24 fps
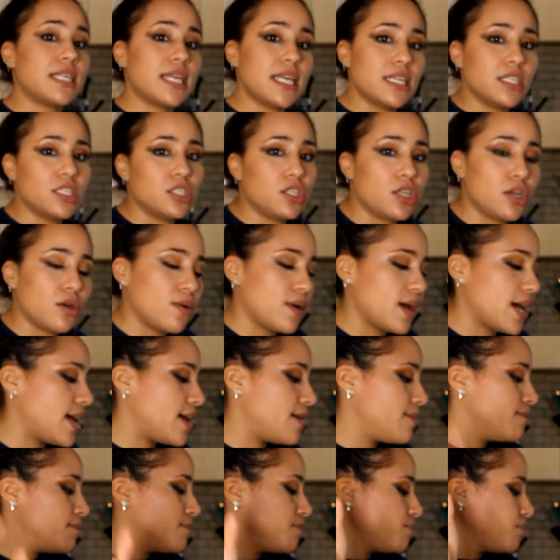into
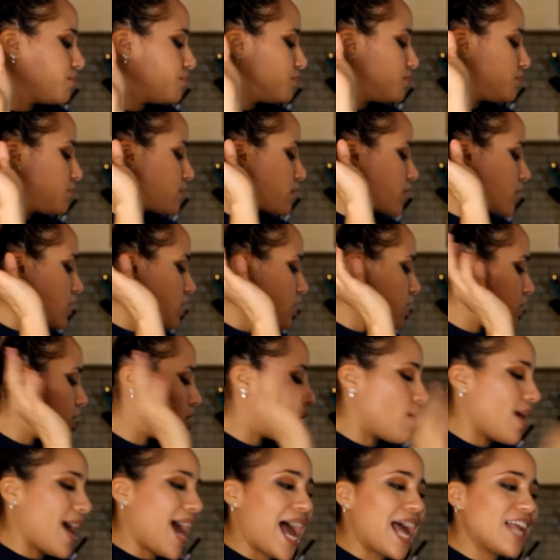it. You
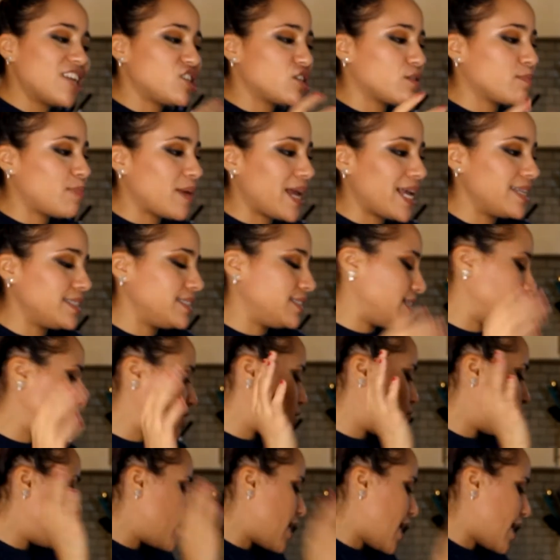know, add your
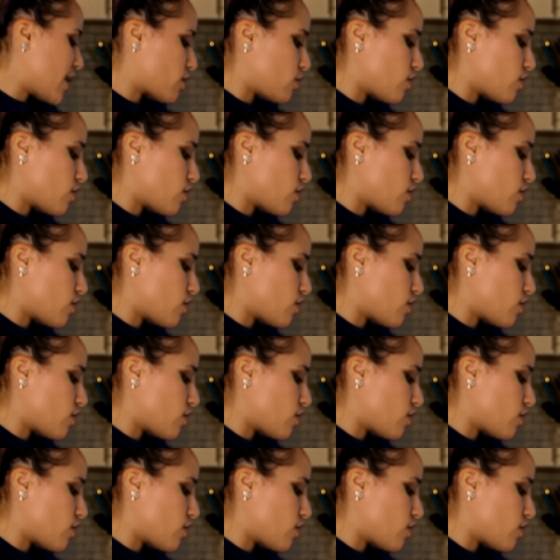basics. We got